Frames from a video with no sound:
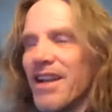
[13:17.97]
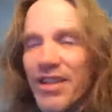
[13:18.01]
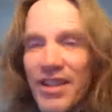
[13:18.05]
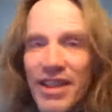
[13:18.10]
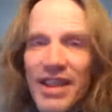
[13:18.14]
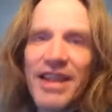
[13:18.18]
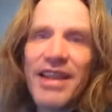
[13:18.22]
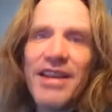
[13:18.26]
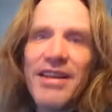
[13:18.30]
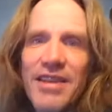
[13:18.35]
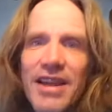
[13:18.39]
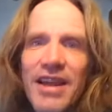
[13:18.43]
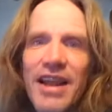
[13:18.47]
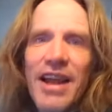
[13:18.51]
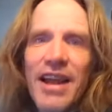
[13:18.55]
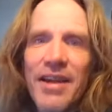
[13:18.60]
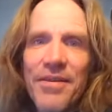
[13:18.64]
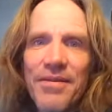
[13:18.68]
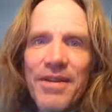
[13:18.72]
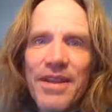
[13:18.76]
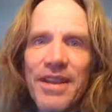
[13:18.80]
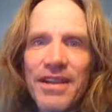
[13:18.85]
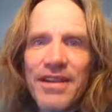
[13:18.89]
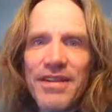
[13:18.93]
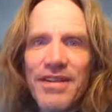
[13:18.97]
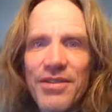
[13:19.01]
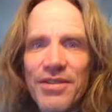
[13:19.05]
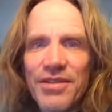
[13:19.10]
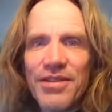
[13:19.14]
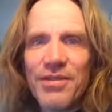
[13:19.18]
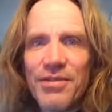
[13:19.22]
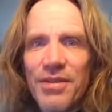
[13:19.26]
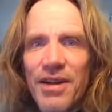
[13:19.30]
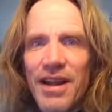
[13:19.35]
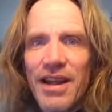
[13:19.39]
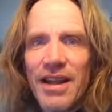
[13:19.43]
Then you have guilt,
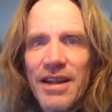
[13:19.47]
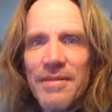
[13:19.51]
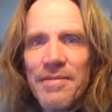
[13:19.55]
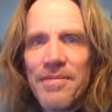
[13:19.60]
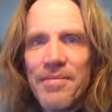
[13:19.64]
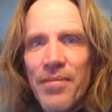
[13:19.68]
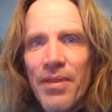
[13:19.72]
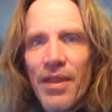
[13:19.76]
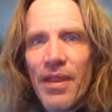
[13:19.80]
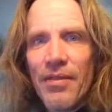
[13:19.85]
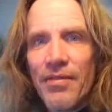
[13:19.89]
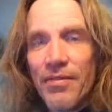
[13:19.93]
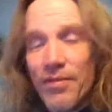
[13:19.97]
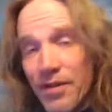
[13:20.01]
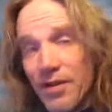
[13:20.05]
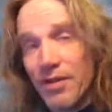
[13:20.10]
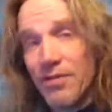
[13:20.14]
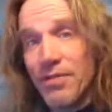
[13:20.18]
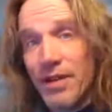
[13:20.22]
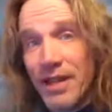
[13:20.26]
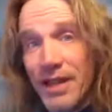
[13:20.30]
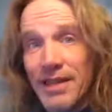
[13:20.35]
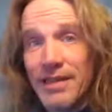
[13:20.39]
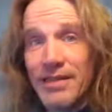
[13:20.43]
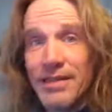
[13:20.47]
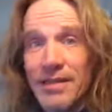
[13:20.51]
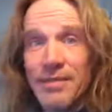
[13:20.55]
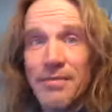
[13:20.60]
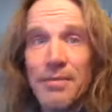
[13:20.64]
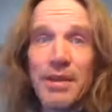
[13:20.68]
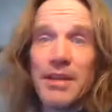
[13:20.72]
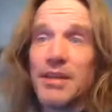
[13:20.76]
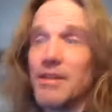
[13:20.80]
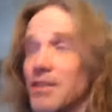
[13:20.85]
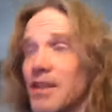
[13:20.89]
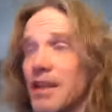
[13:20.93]
right? For a reason,
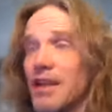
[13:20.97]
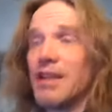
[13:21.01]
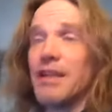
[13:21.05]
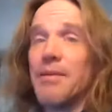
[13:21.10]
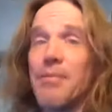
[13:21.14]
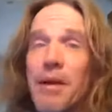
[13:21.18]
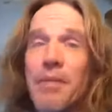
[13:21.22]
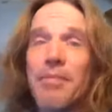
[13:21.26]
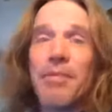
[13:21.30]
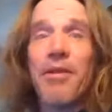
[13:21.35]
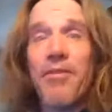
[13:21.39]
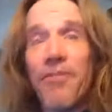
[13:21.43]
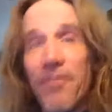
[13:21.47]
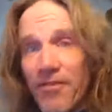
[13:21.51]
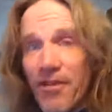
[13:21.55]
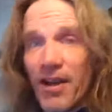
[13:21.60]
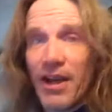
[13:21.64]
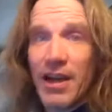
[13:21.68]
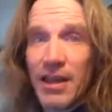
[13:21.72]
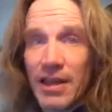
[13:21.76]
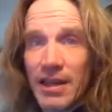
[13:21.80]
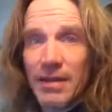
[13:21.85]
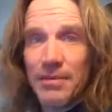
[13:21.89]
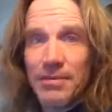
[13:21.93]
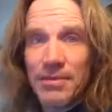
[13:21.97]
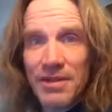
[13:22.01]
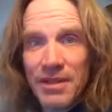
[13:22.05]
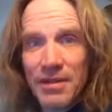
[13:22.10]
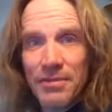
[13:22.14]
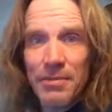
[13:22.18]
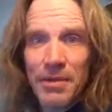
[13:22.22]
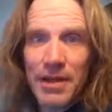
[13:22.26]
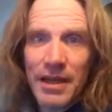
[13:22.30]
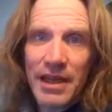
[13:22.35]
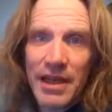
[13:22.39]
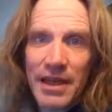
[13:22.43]
because yeah, you might be fucking up
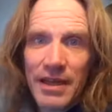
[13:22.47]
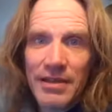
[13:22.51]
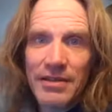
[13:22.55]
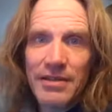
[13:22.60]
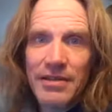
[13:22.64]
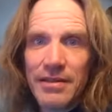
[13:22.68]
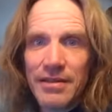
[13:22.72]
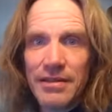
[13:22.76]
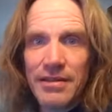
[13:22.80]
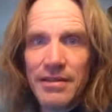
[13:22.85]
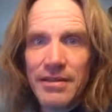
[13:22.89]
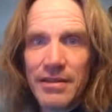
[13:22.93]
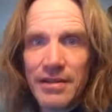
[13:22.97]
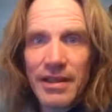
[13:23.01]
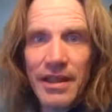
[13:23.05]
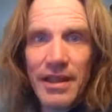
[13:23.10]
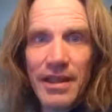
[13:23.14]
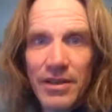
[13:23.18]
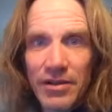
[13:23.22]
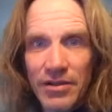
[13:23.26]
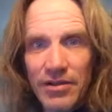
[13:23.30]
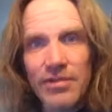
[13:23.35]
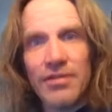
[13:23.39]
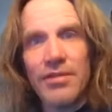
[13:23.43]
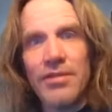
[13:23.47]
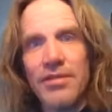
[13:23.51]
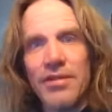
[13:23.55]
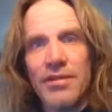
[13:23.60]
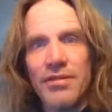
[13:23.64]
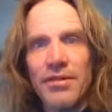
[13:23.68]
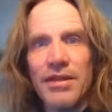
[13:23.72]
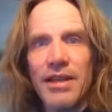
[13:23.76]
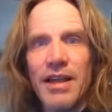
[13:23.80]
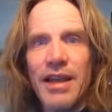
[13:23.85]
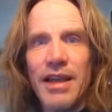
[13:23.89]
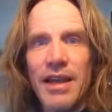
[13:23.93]
somebody else's deal,
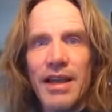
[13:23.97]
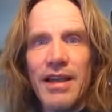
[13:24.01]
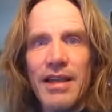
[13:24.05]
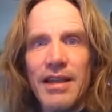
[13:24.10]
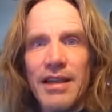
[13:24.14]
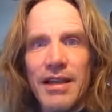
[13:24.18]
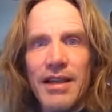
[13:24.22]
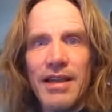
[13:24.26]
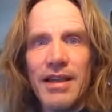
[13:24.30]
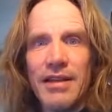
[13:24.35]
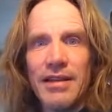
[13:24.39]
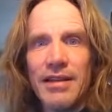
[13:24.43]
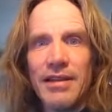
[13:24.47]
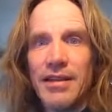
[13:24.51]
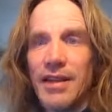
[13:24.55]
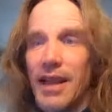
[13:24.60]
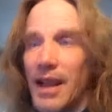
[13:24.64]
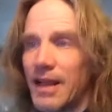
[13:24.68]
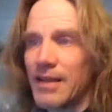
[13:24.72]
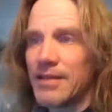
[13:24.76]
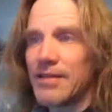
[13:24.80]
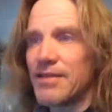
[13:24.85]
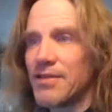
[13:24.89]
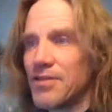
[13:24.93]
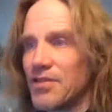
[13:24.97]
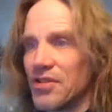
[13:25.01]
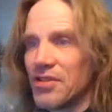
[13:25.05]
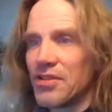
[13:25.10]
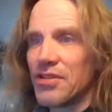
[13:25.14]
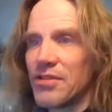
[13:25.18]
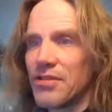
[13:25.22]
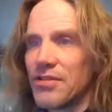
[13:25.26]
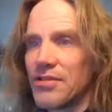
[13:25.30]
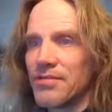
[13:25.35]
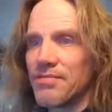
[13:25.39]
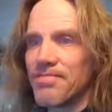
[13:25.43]
okay? And that's
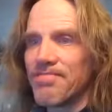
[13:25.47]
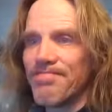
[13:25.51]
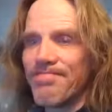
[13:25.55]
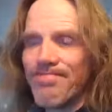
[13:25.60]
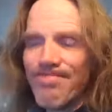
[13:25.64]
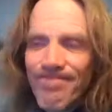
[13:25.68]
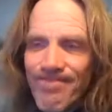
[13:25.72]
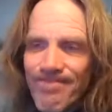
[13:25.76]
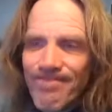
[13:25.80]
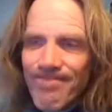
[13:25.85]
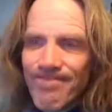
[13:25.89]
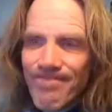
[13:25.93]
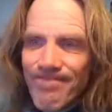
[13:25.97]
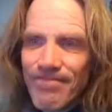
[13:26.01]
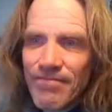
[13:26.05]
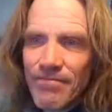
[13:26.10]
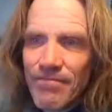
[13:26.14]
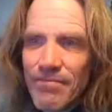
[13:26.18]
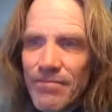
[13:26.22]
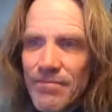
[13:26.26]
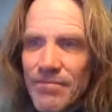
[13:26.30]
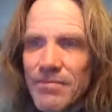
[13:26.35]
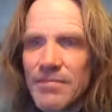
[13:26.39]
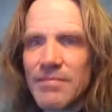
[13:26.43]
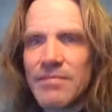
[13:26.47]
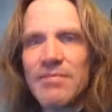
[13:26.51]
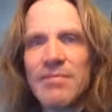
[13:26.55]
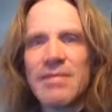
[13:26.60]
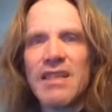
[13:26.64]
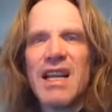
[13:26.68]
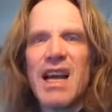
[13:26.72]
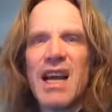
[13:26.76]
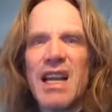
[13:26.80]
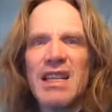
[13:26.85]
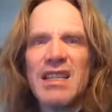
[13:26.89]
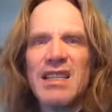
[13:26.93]
just
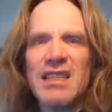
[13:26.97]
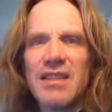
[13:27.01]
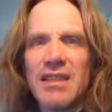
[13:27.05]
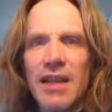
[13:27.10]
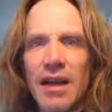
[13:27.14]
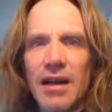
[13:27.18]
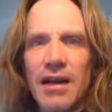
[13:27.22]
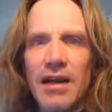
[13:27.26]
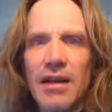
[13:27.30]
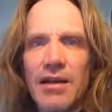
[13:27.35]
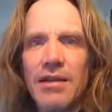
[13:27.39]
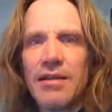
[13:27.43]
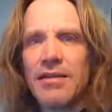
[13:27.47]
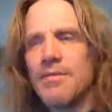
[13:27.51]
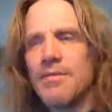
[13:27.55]
kind of suck.